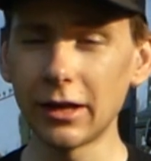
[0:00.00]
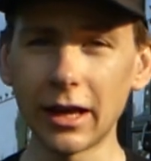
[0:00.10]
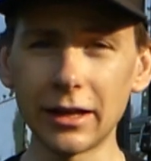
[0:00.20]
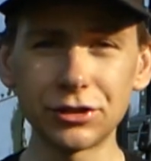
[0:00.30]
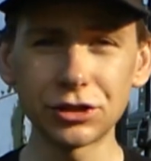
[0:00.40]

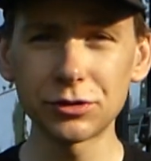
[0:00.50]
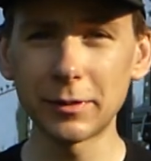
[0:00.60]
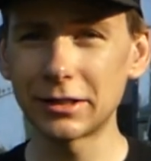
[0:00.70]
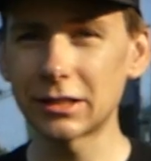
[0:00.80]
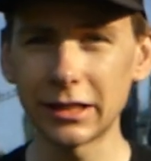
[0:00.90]
and it just
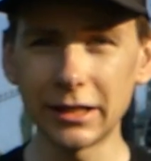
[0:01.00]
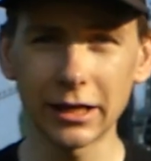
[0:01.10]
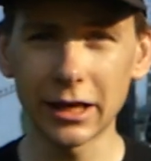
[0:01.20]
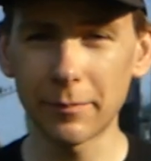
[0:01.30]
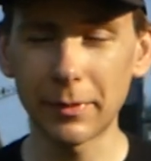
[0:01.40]
makes
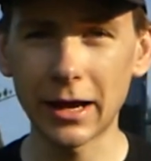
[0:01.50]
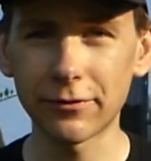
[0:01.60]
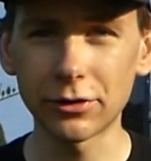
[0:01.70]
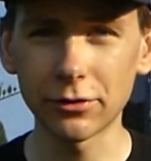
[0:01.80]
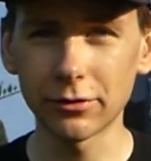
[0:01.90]
cleaning up
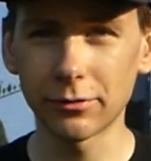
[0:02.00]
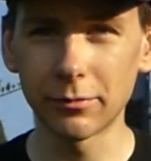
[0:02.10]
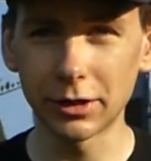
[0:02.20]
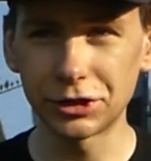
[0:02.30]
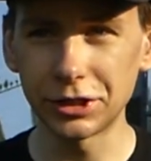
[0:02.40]
after
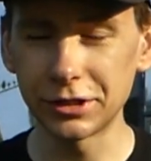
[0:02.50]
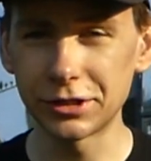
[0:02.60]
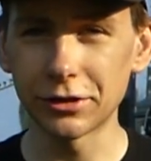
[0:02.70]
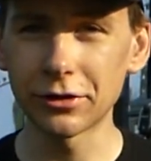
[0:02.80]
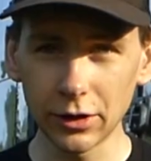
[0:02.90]
much
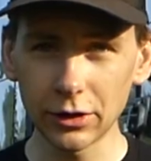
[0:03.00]
easier.